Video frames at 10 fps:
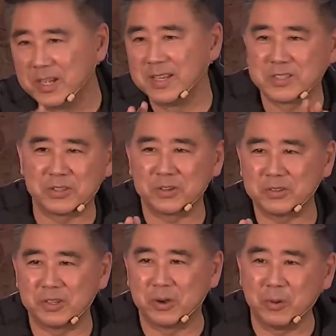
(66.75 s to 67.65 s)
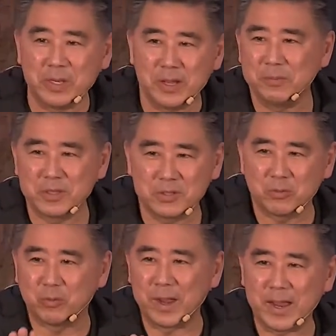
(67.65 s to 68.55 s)
sort of going up this
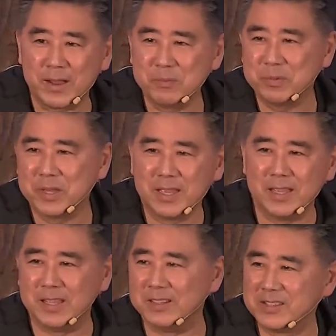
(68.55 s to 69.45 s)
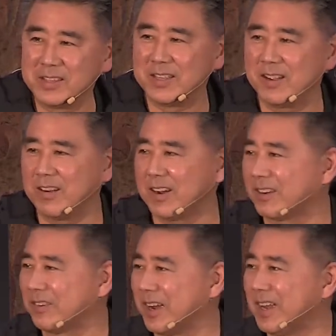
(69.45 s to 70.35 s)
ramp into the ark,
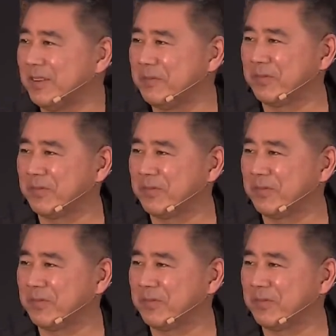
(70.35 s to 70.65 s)
right?